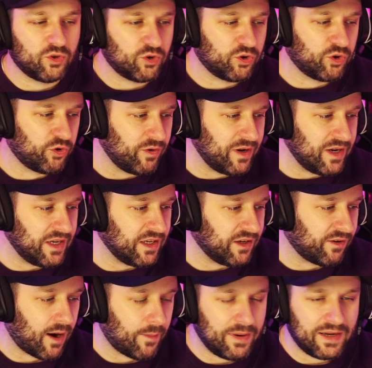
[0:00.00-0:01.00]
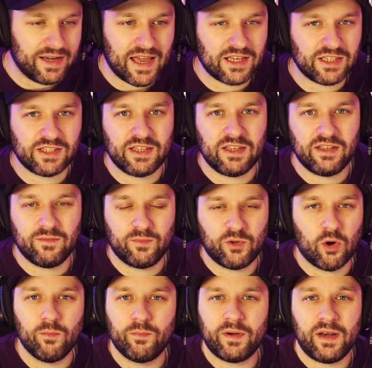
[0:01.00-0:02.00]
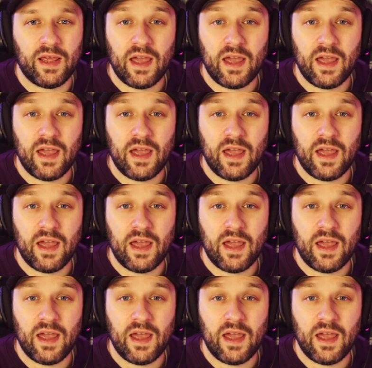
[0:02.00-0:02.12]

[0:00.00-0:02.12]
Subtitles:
greedy, grabby, nasty company,